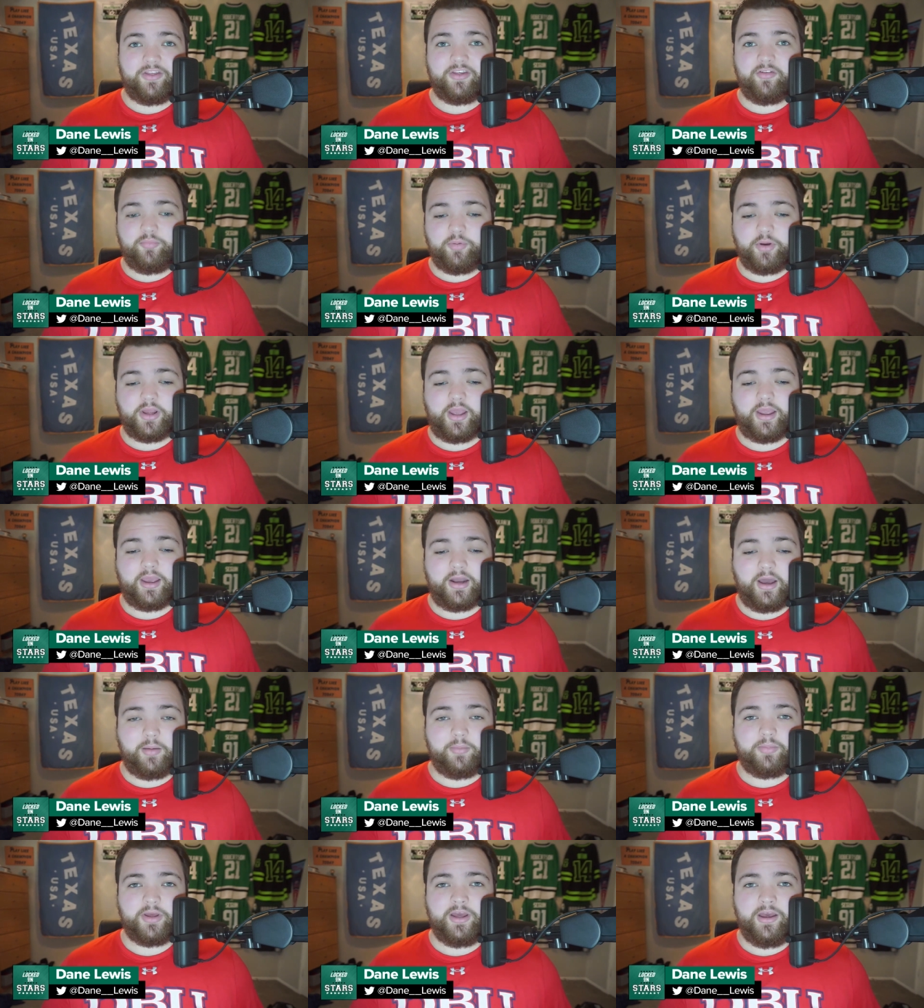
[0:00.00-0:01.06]
of bringing it
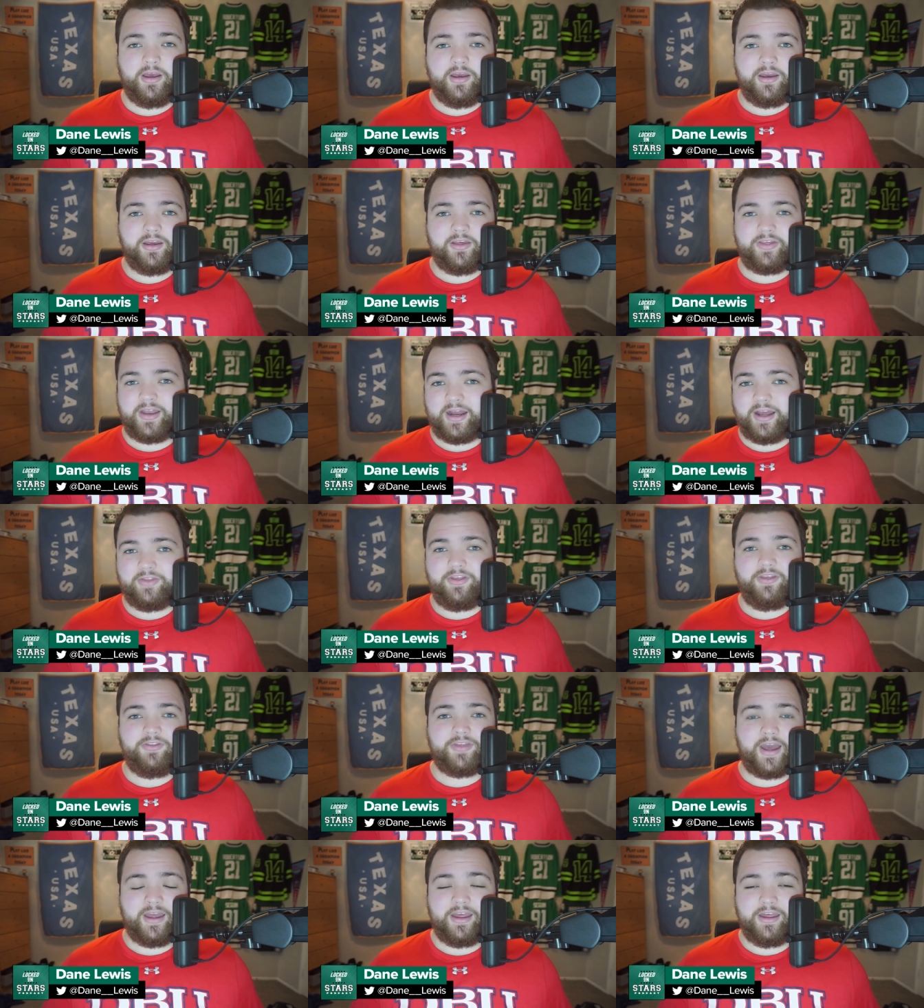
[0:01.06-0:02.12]
up is that I think
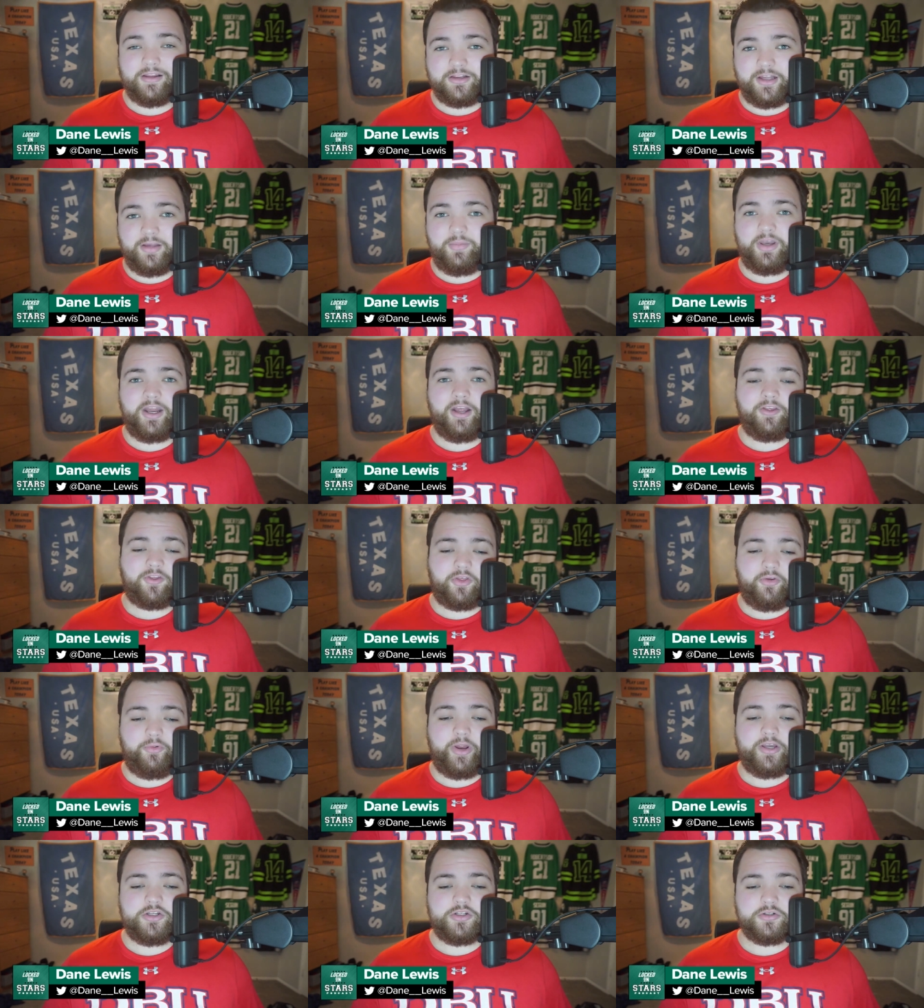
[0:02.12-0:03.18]
that eliminates the
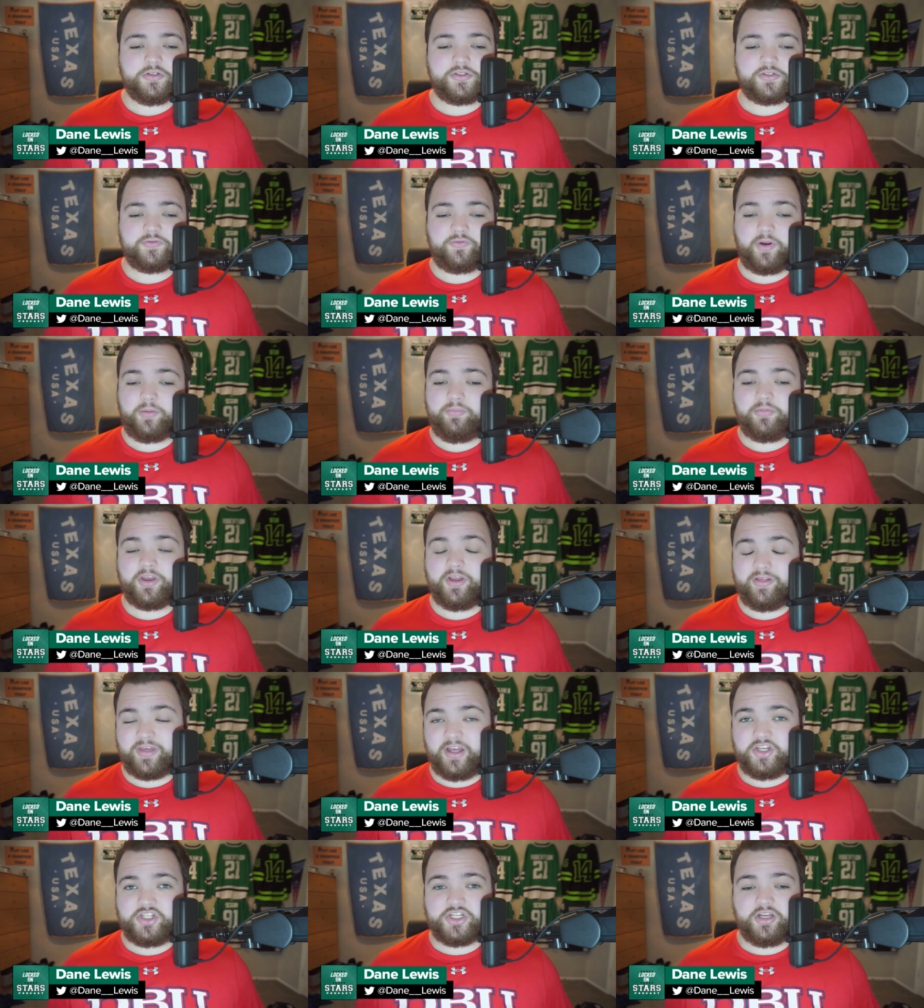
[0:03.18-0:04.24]
Rangers from
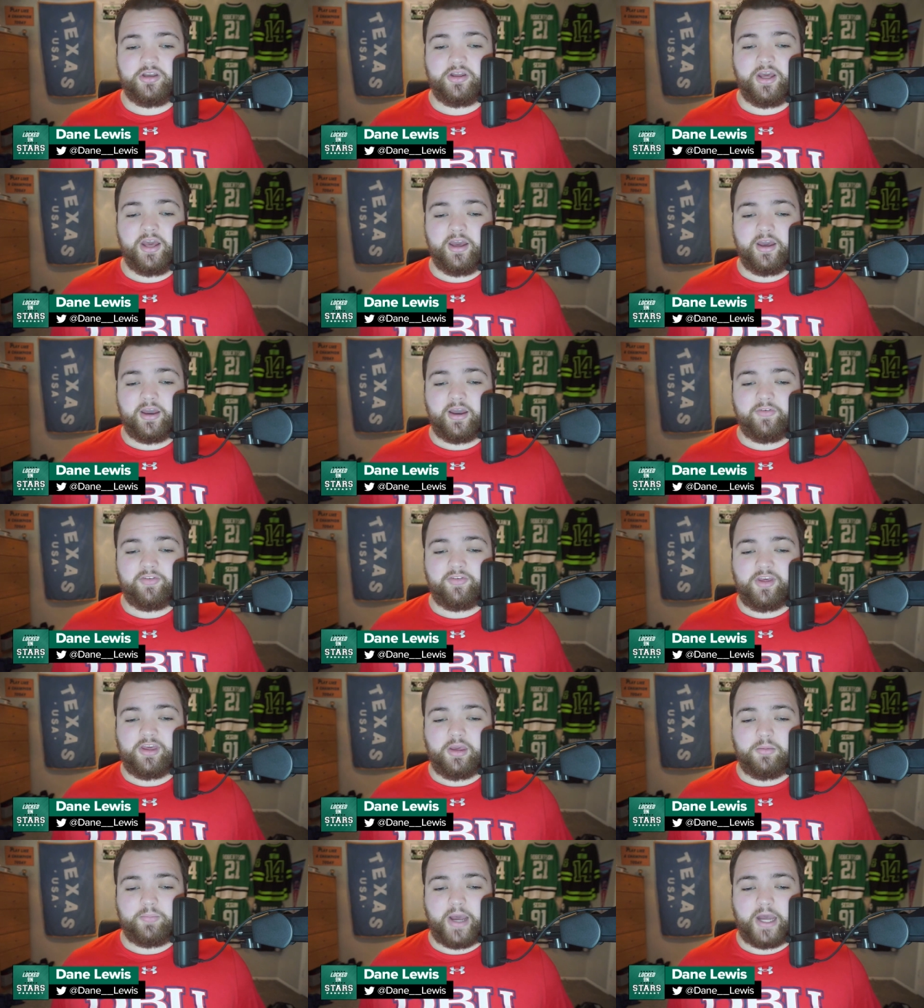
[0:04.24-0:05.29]
contention of
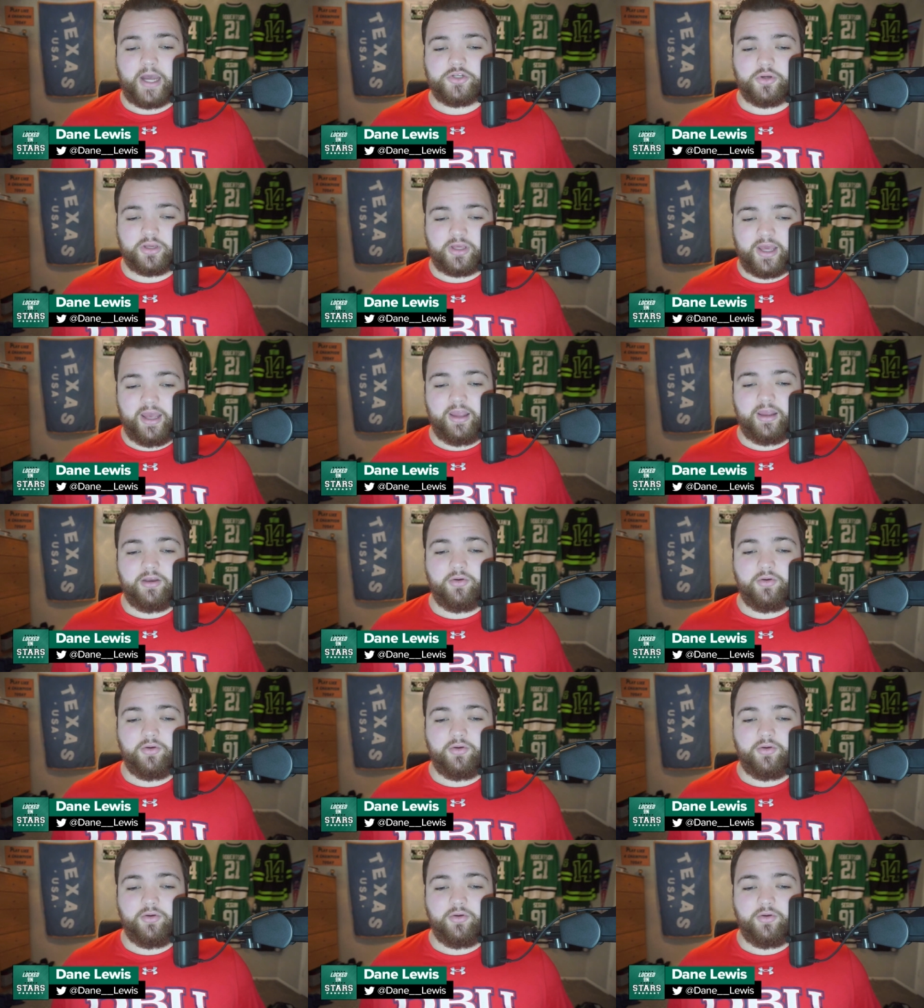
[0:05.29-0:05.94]
seeking Patrick Kane,